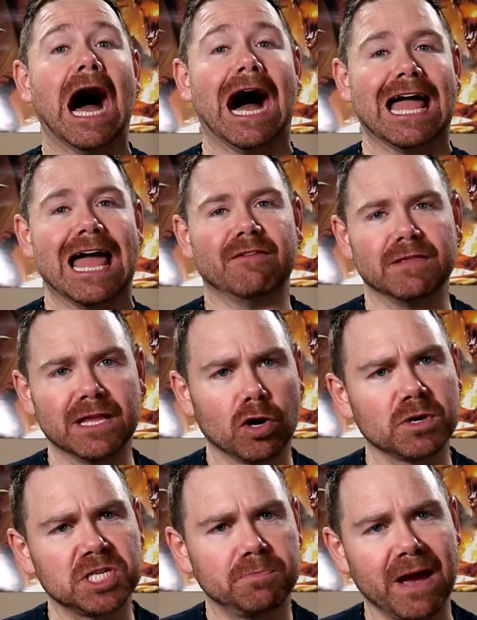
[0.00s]
I have little
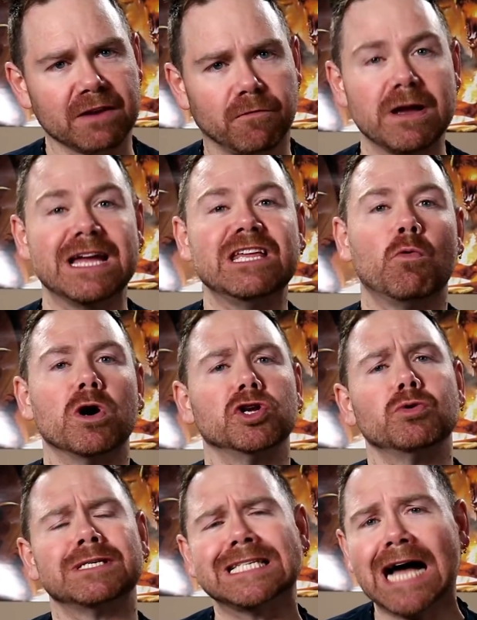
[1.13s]
respect for anyone
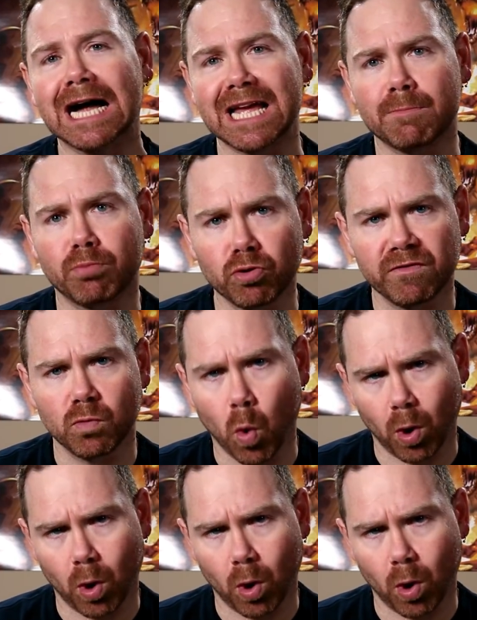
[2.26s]
who is not a proven